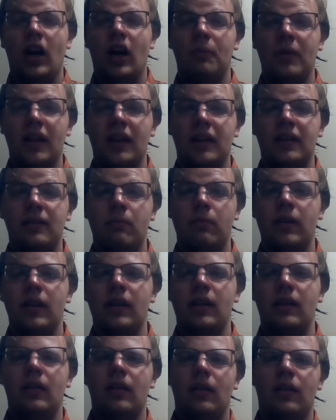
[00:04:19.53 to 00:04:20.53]
coming into
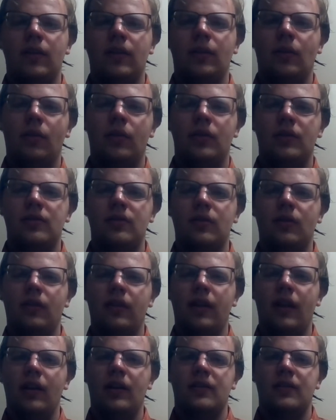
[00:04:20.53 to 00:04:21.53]
be. So there's still
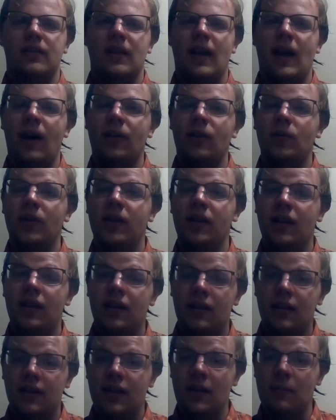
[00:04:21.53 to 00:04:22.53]
errors in how do
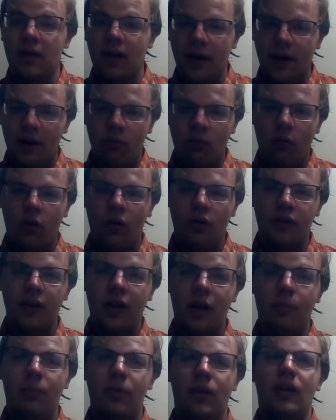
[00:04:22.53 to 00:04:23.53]
we keep the high quality
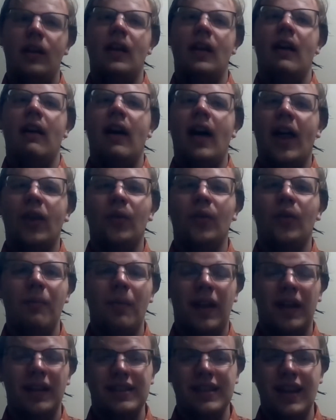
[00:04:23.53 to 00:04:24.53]
up? How do we
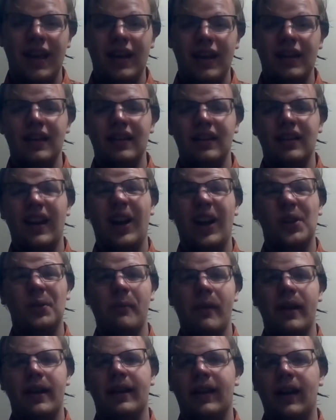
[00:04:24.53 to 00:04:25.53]
maintain it? How do we
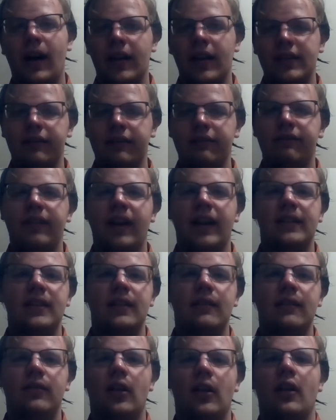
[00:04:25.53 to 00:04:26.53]
make it cost
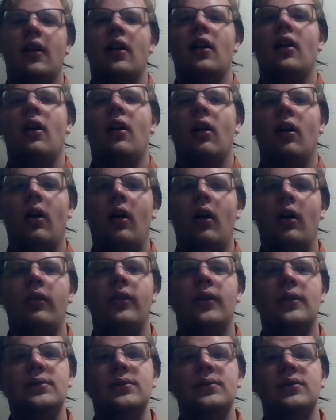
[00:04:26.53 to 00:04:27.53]
effective? All
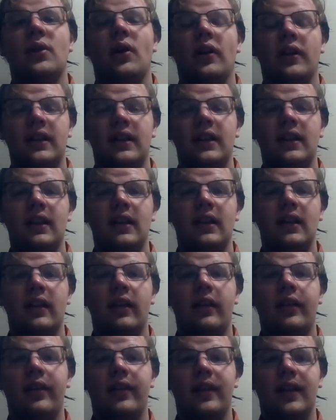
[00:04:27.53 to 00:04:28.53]
those are key
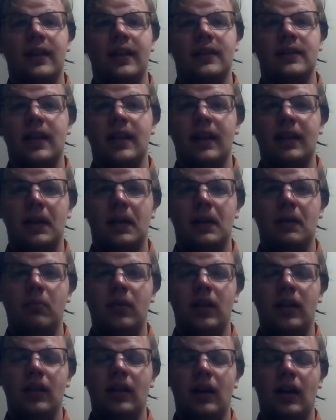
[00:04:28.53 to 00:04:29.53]
things that need to
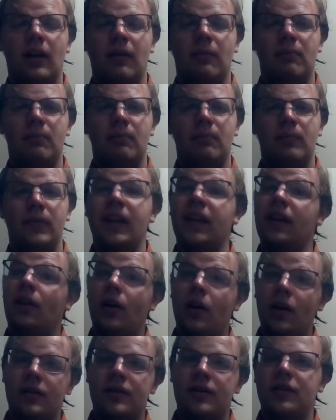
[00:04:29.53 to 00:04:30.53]
be and
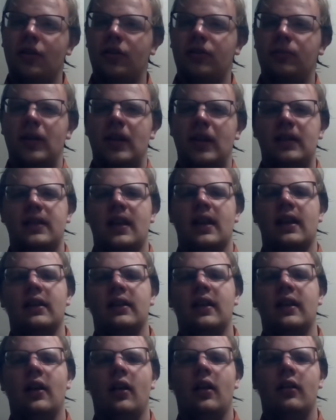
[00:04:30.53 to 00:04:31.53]
are still being taken
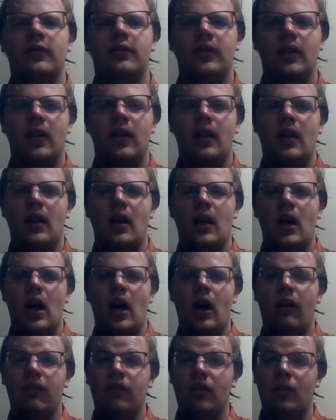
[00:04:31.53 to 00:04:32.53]
care of.
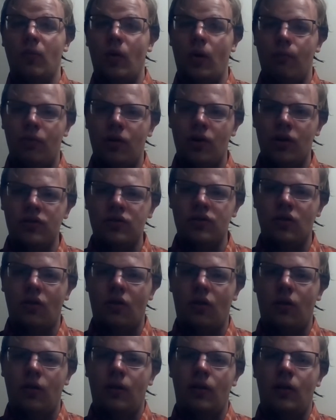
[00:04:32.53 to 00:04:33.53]
However, more
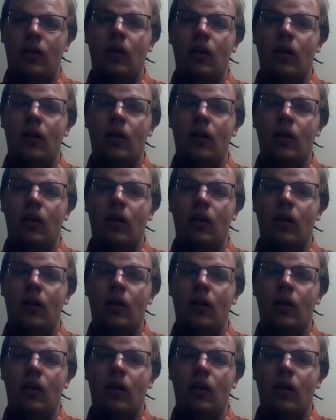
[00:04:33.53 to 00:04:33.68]
personal,